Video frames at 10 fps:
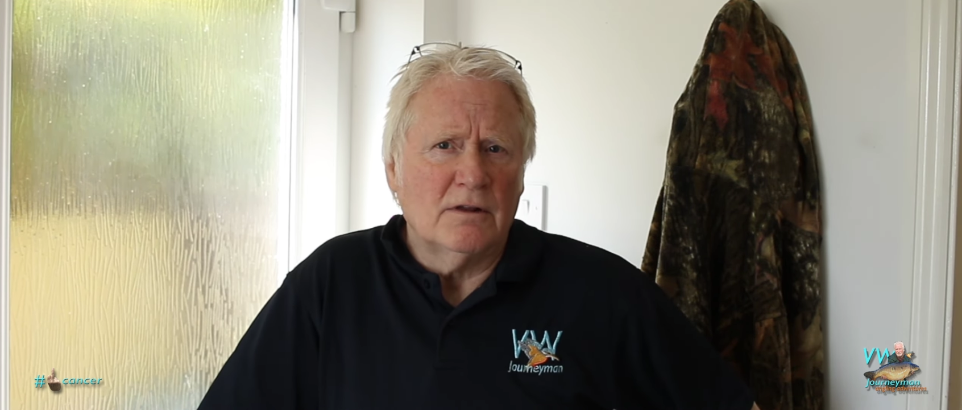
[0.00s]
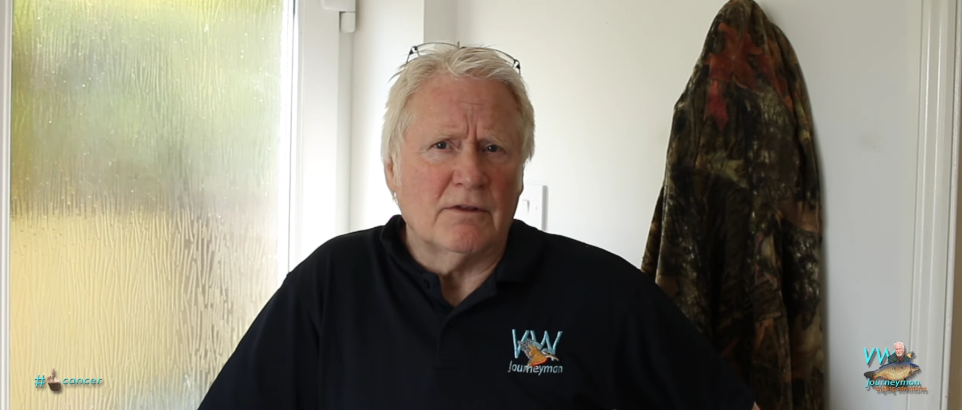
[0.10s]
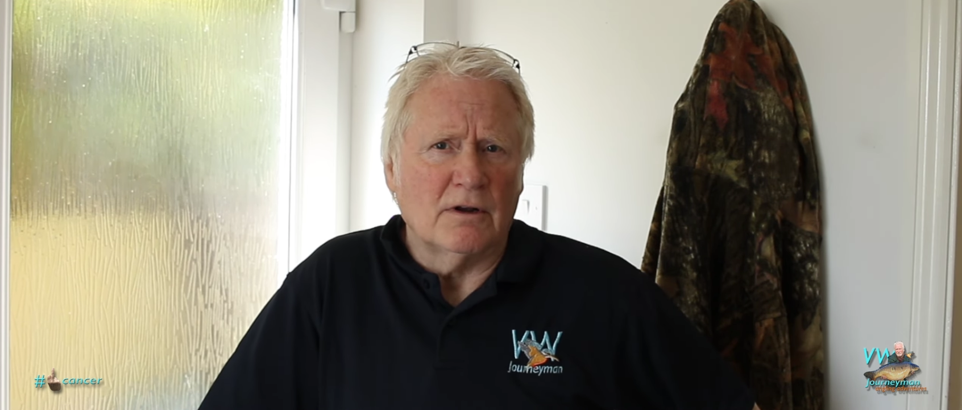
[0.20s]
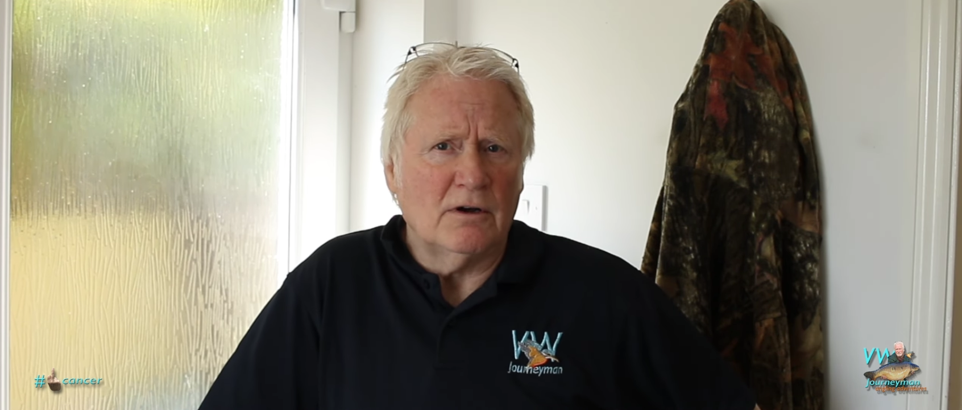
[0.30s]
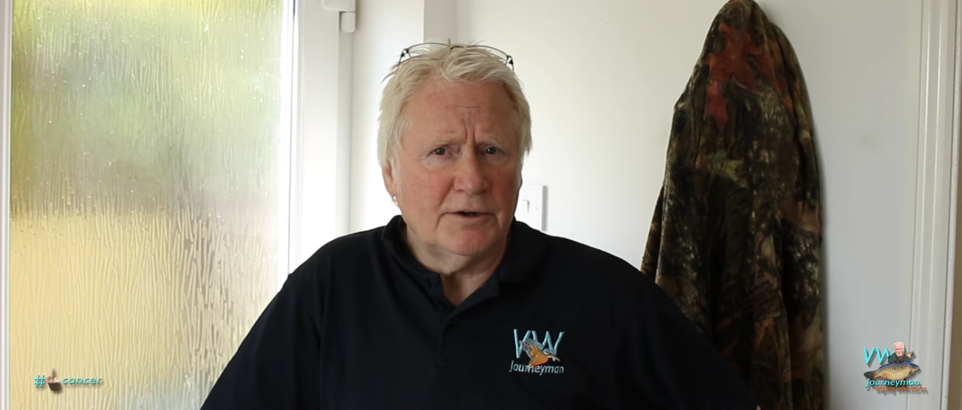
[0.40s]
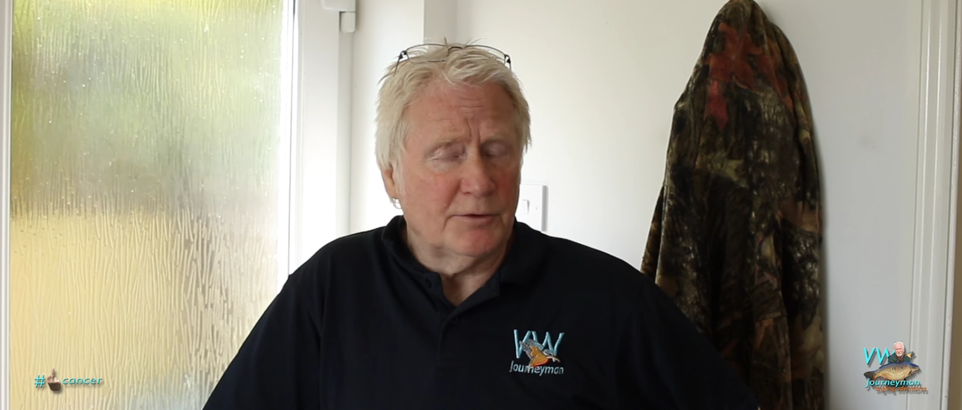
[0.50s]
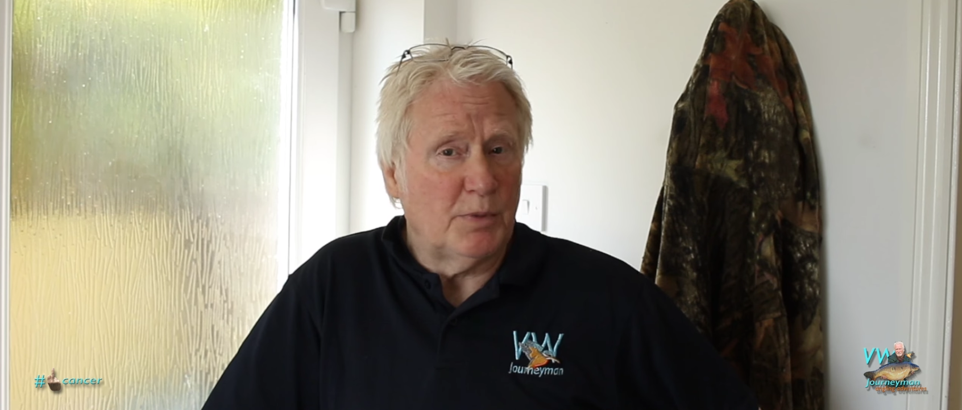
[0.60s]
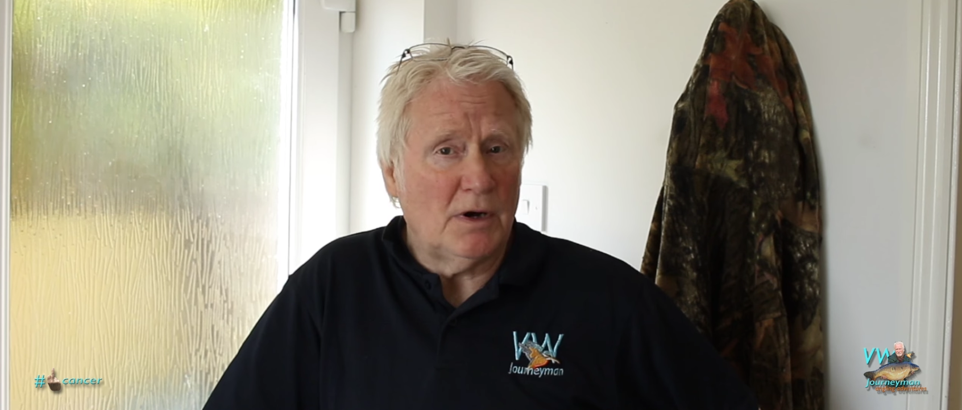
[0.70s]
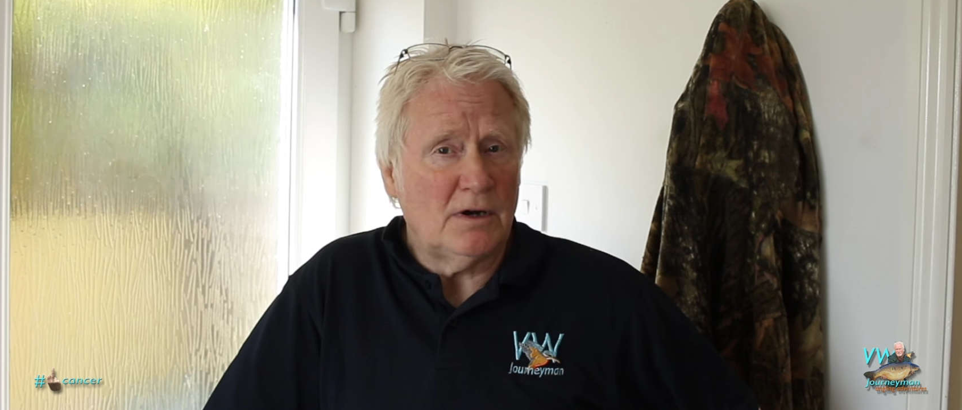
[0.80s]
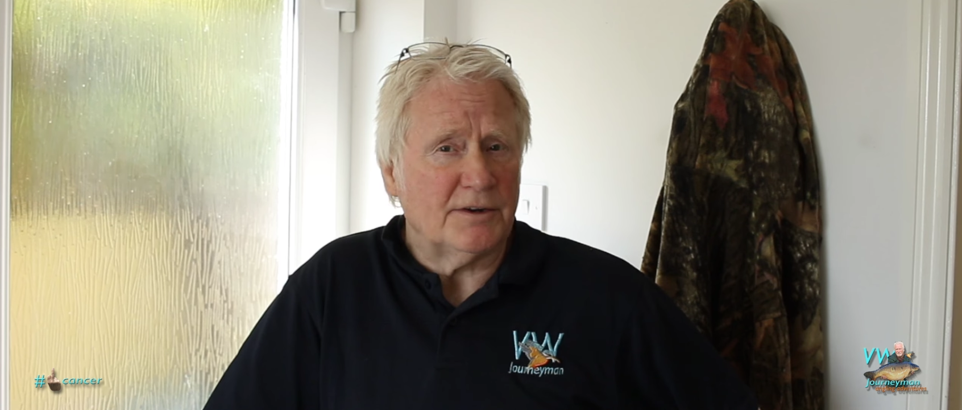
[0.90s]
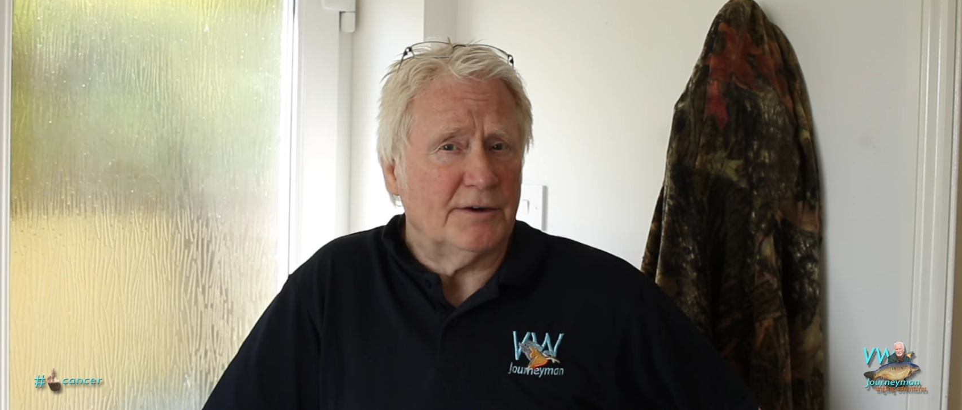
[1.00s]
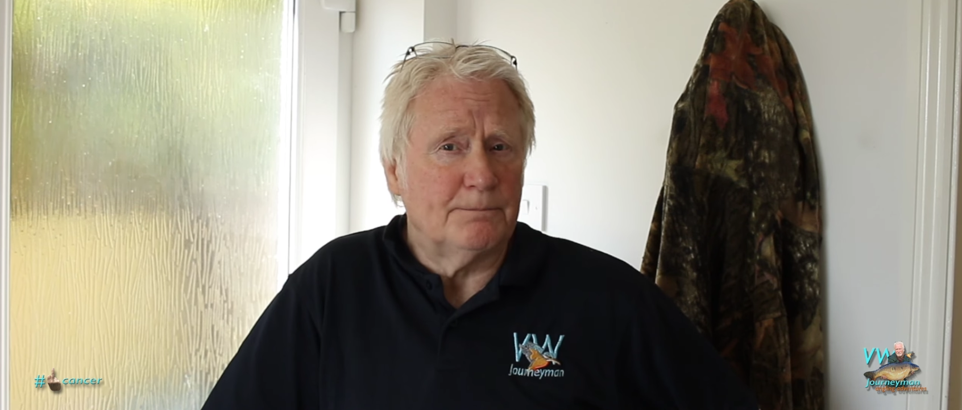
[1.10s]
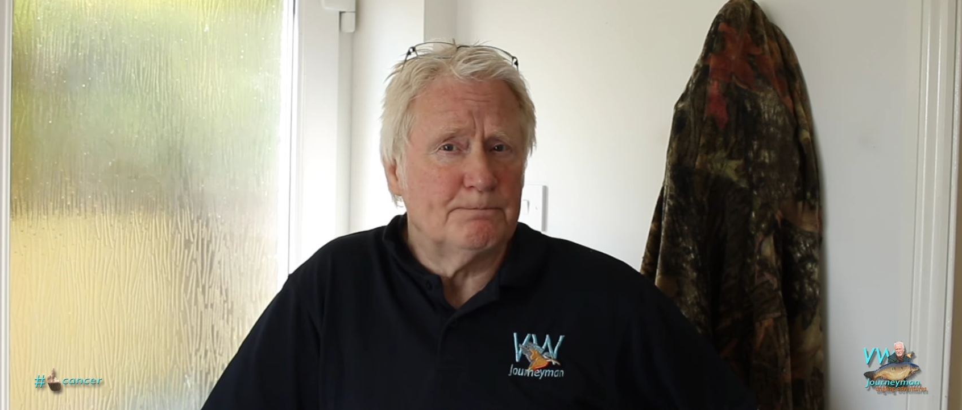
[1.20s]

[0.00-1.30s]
line had parted.